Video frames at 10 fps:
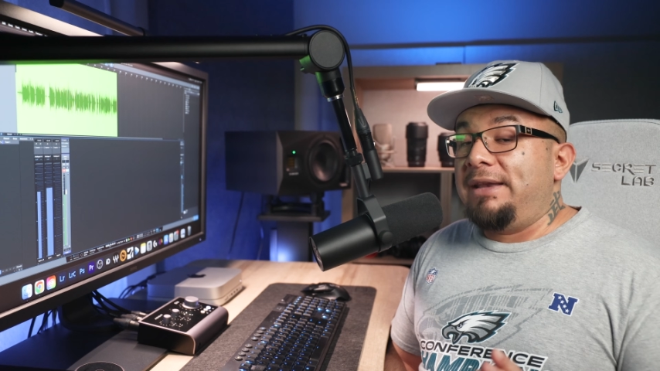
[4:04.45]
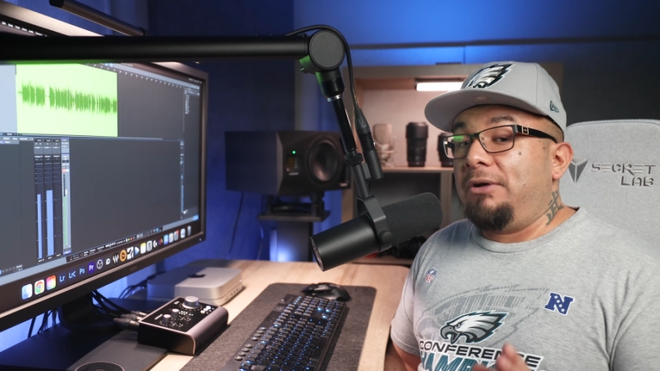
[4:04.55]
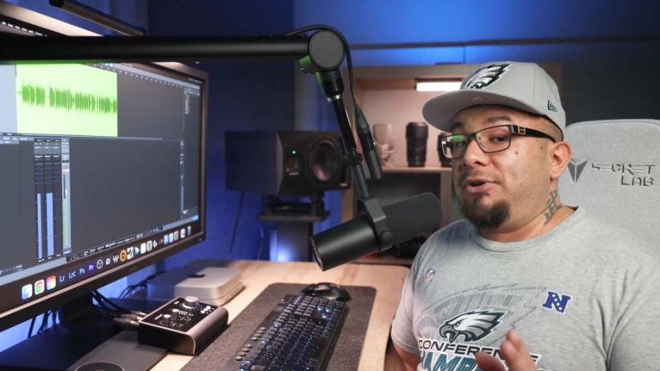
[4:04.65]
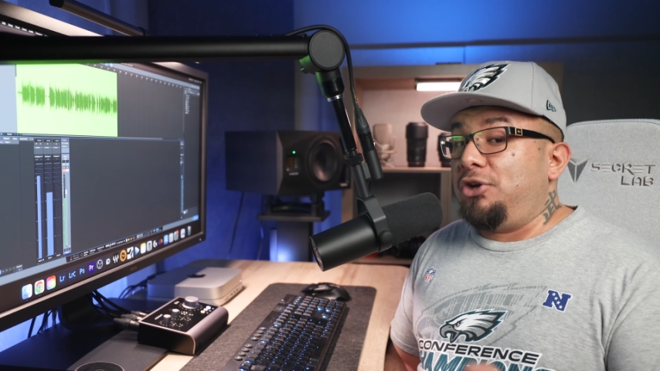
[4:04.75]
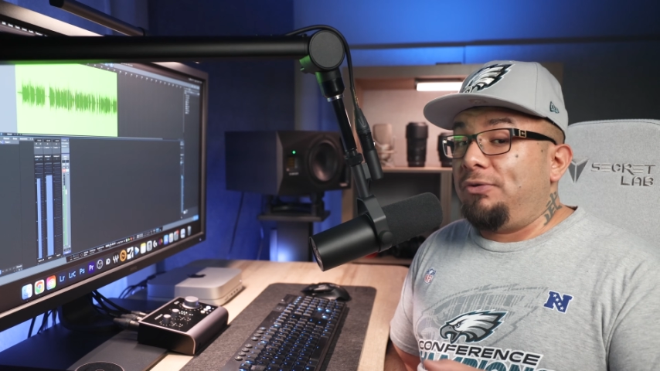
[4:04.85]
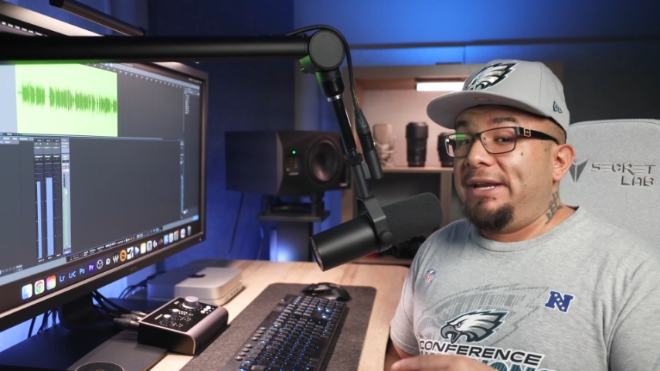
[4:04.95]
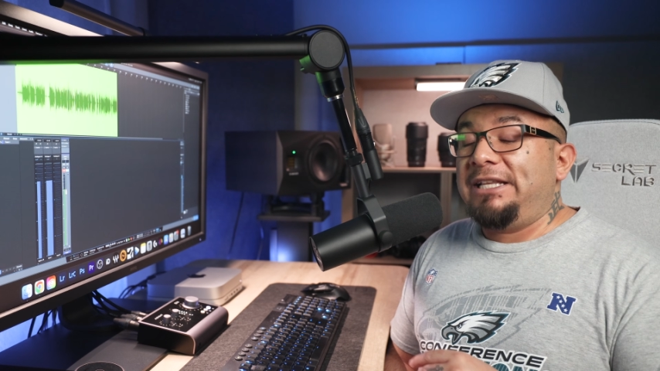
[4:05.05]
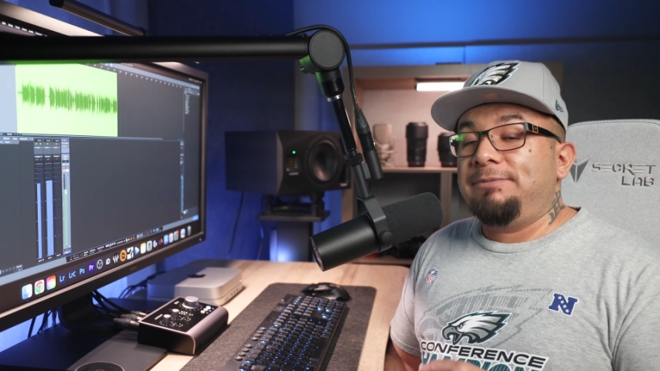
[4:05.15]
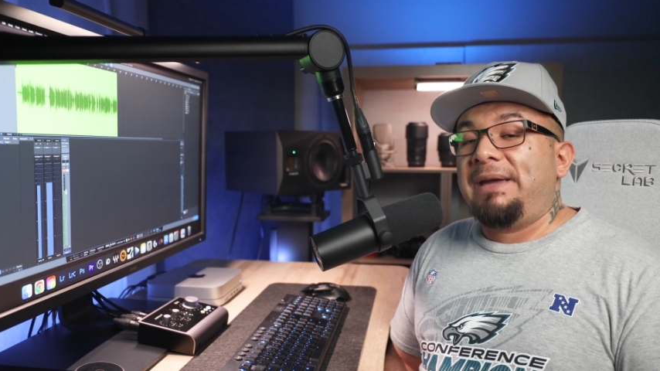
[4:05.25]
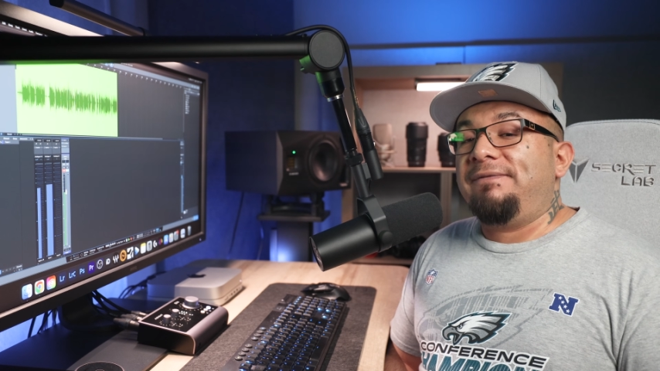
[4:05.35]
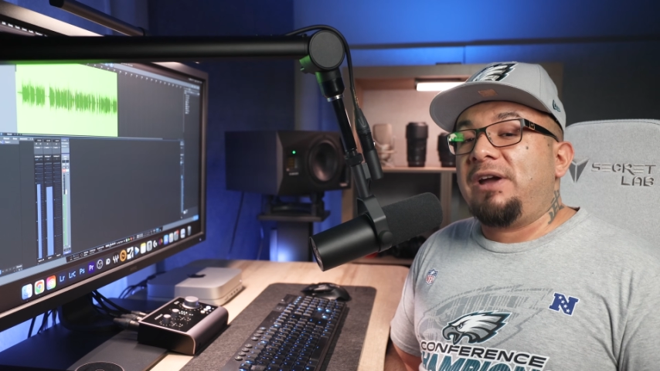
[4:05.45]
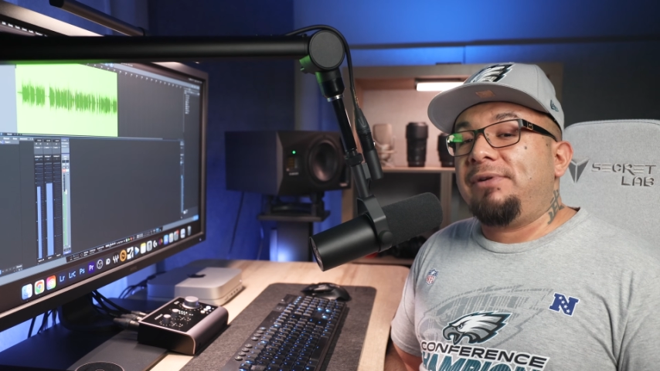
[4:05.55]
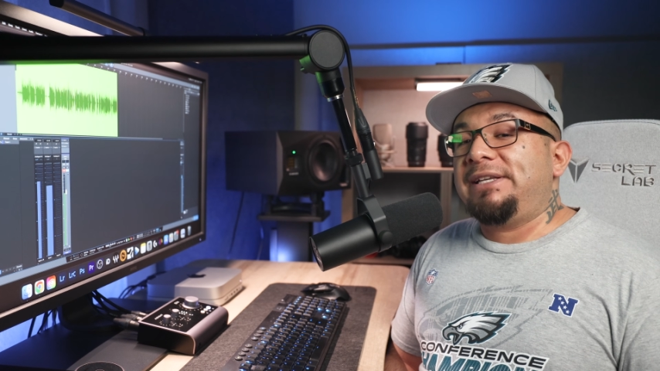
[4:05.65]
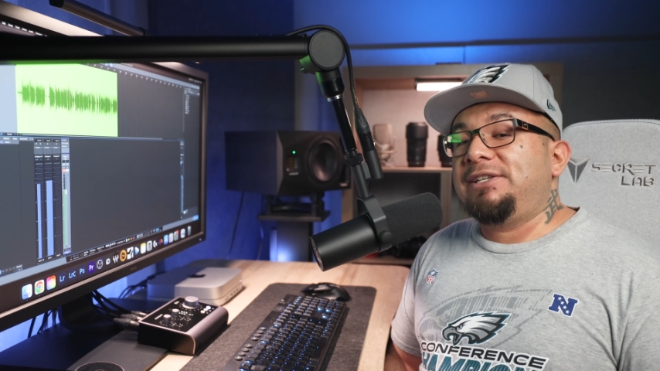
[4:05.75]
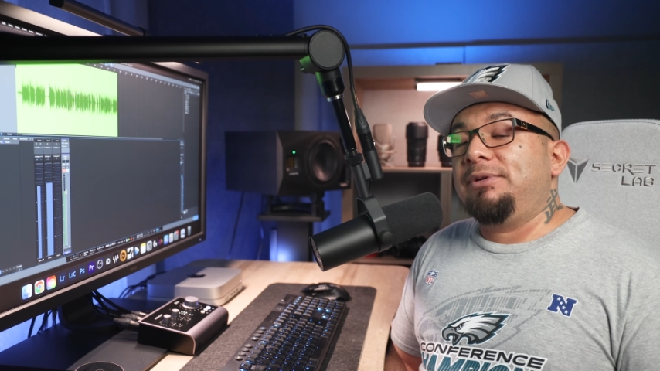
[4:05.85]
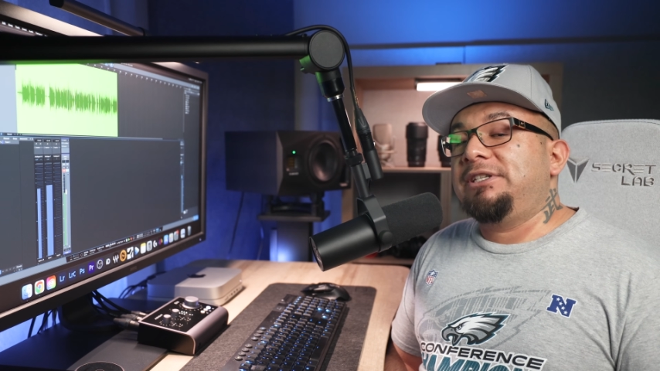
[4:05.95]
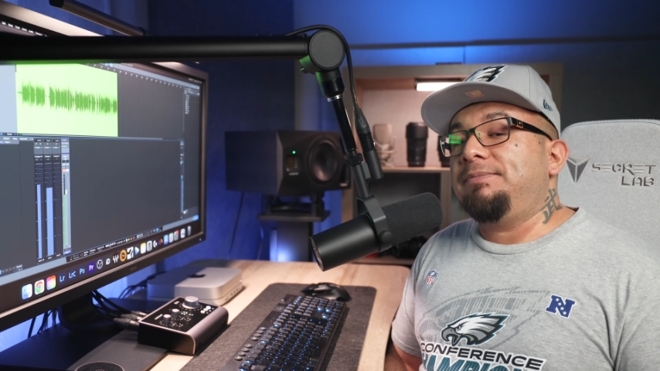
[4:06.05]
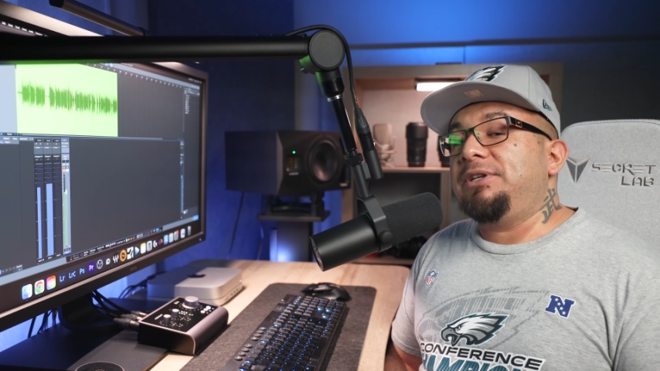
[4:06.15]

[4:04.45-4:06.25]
Now, your needs may vary, so it's up